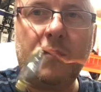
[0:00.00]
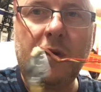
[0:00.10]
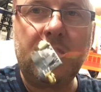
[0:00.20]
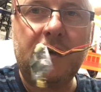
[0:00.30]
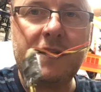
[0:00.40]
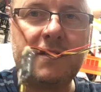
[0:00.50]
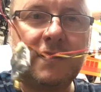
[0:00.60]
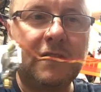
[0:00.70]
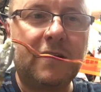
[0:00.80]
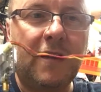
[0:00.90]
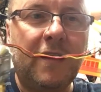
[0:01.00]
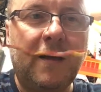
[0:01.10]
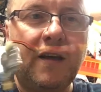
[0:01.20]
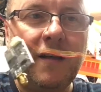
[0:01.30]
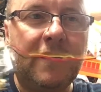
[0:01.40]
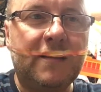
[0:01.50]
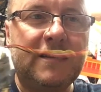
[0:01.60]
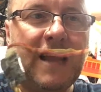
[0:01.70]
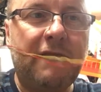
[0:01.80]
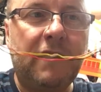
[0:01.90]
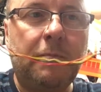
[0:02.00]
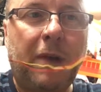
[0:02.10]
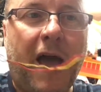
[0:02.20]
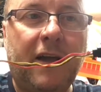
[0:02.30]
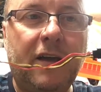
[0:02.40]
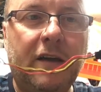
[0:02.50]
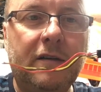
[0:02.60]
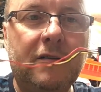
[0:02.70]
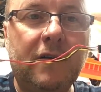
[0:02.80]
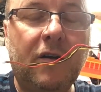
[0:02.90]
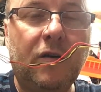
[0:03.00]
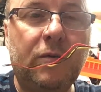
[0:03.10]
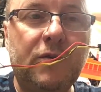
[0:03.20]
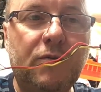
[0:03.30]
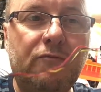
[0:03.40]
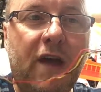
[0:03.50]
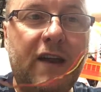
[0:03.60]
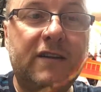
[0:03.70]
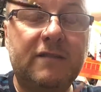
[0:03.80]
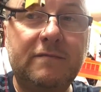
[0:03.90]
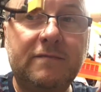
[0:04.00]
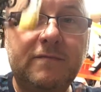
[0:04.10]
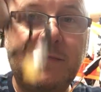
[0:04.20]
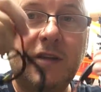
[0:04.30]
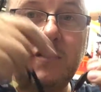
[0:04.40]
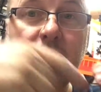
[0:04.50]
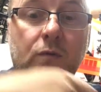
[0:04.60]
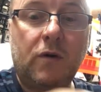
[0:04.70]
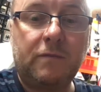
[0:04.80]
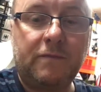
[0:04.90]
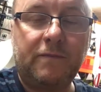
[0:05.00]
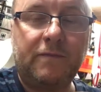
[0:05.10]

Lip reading: the wires, there's never a black going to a red and so on.